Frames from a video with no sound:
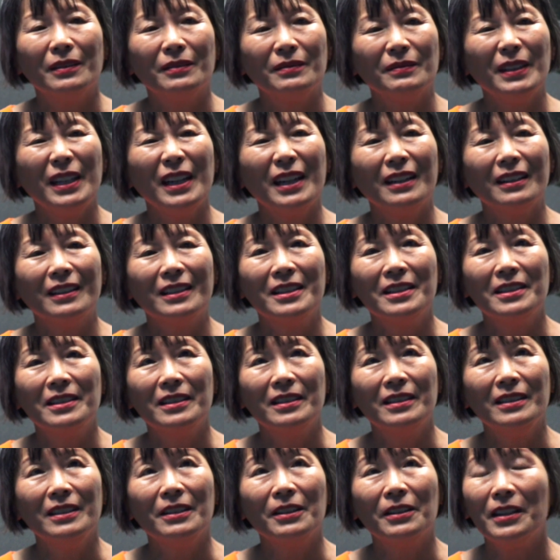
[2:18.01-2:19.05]
Well, yeah, because,
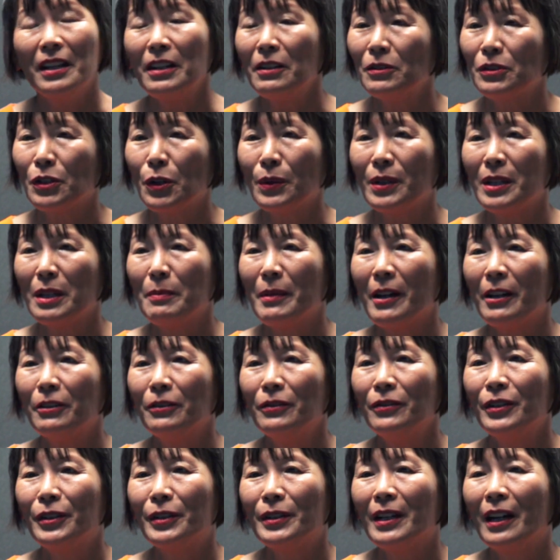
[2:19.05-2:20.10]
they don't know any better
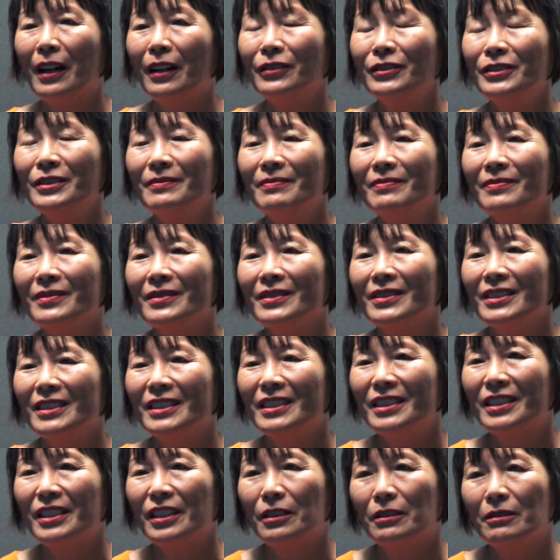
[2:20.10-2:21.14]
very often.
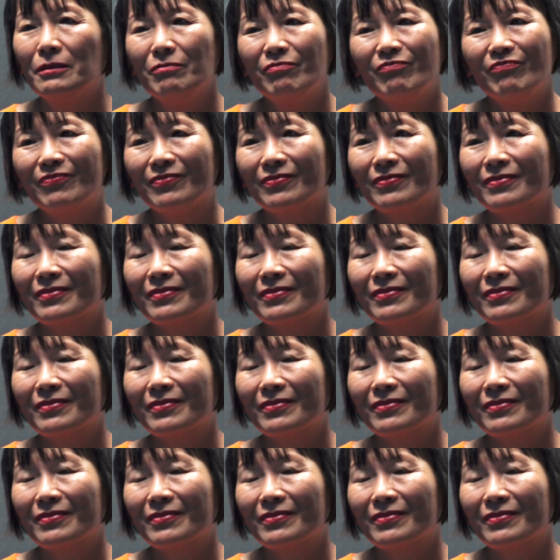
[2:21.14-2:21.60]
So.